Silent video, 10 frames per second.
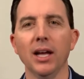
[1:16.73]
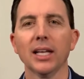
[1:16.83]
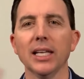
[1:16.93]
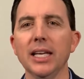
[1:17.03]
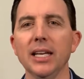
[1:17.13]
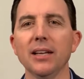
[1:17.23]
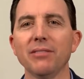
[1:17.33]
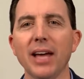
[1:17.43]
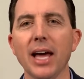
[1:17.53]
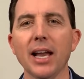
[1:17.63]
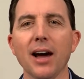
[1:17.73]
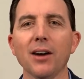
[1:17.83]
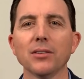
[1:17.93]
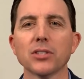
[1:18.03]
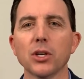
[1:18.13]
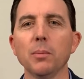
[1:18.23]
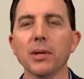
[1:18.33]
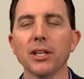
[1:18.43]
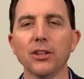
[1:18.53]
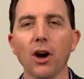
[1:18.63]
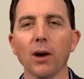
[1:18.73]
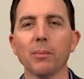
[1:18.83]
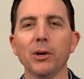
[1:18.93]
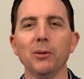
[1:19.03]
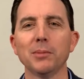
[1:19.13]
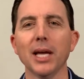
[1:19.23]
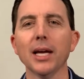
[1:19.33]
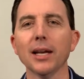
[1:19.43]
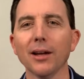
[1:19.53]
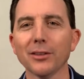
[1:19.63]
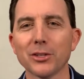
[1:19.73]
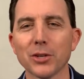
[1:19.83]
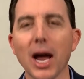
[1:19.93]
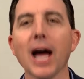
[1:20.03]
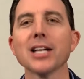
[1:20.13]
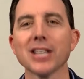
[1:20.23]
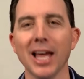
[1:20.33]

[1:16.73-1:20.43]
cleaning the van out, scooping the dog poop, taking out the trash,